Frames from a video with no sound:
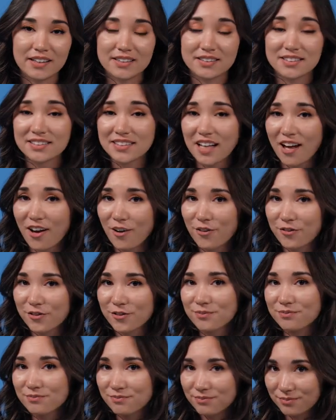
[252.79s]
itself
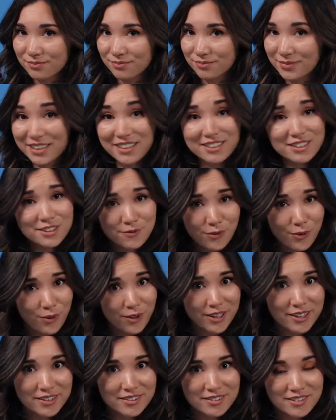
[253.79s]
is
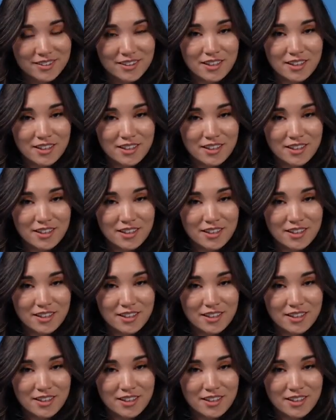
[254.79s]
foreign.